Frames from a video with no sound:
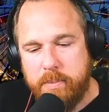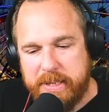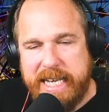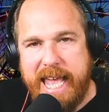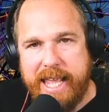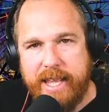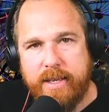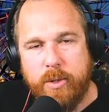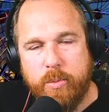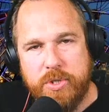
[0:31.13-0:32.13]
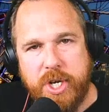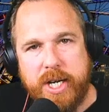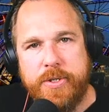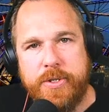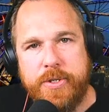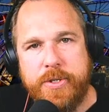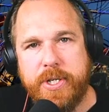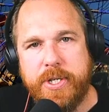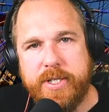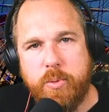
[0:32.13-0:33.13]
But today, we're starting a new
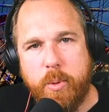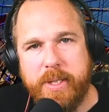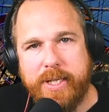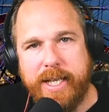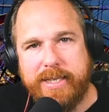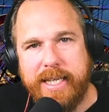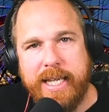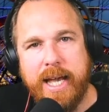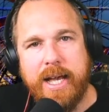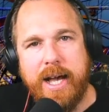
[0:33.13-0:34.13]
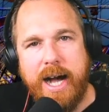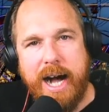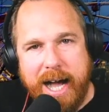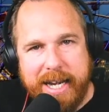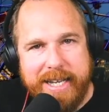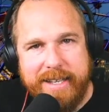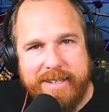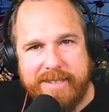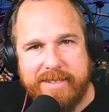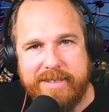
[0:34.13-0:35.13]
series where we look at the
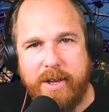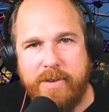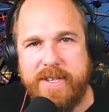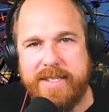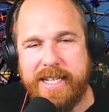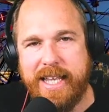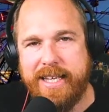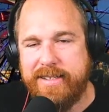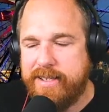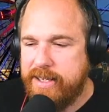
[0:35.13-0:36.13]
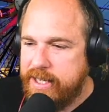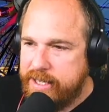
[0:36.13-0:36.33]
oddities of Disneyland.